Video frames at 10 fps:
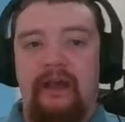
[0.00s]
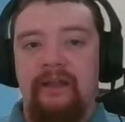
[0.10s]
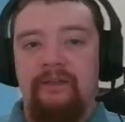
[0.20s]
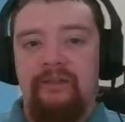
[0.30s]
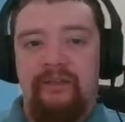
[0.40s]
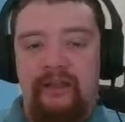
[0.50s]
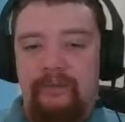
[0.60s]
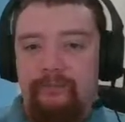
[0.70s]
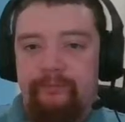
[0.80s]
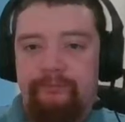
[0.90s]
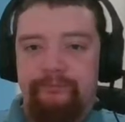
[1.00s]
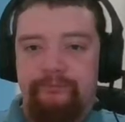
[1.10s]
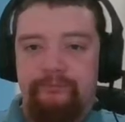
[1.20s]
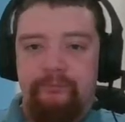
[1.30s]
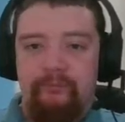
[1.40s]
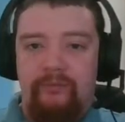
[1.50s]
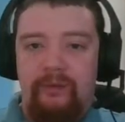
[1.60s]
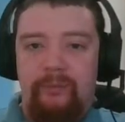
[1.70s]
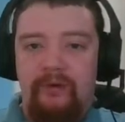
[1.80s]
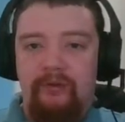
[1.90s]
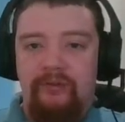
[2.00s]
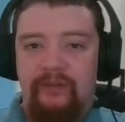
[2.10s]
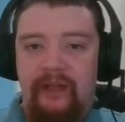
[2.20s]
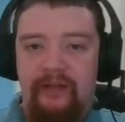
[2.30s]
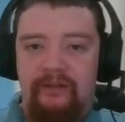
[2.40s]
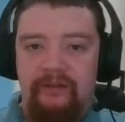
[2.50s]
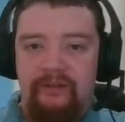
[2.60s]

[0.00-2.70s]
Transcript: and because of that,